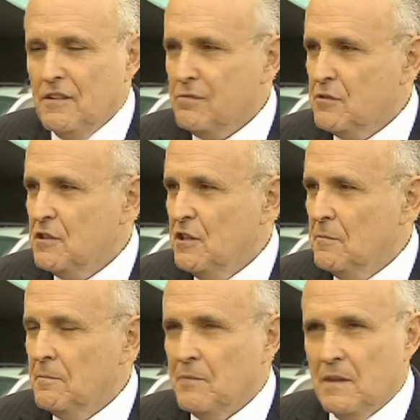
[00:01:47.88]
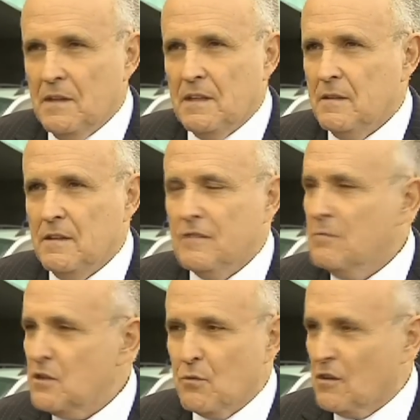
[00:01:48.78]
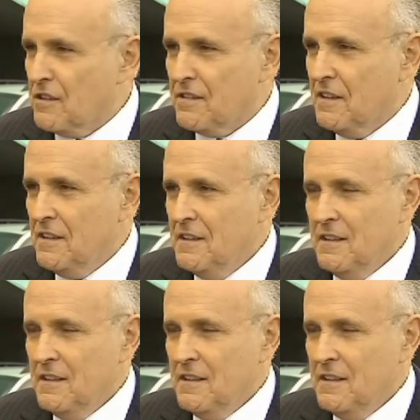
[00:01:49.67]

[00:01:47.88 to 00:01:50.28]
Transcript: This regime is much worse